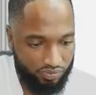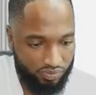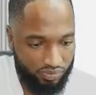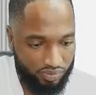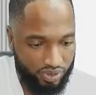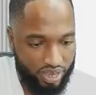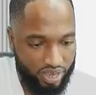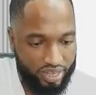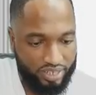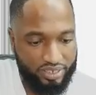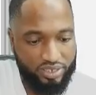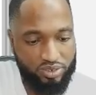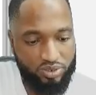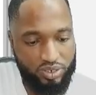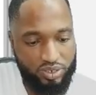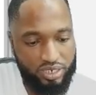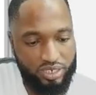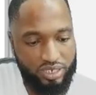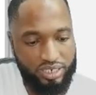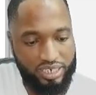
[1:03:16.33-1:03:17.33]
Yes, so
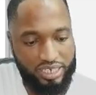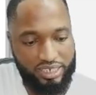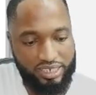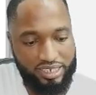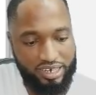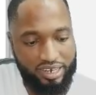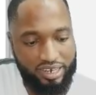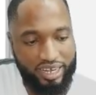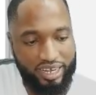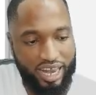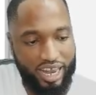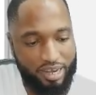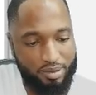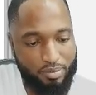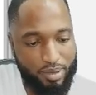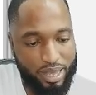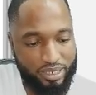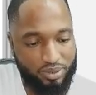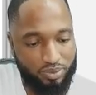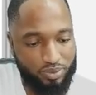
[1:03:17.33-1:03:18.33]
this is looking like the
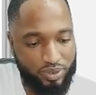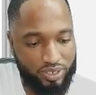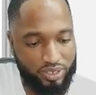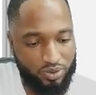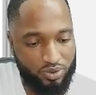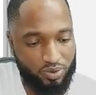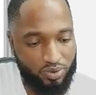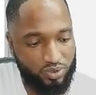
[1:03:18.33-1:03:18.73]
best way to go.